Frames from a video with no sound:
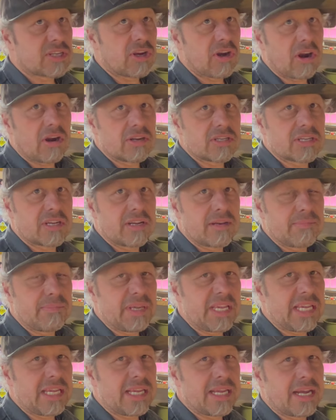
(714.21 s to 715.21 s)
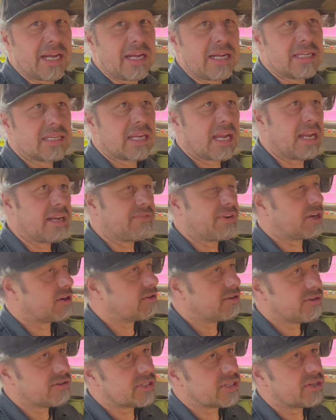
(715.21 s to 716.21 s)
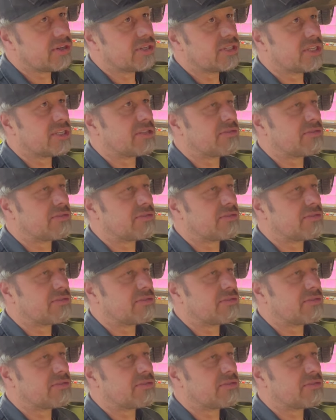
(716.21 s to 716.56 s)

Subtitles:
car is going to be kind of a cruiser,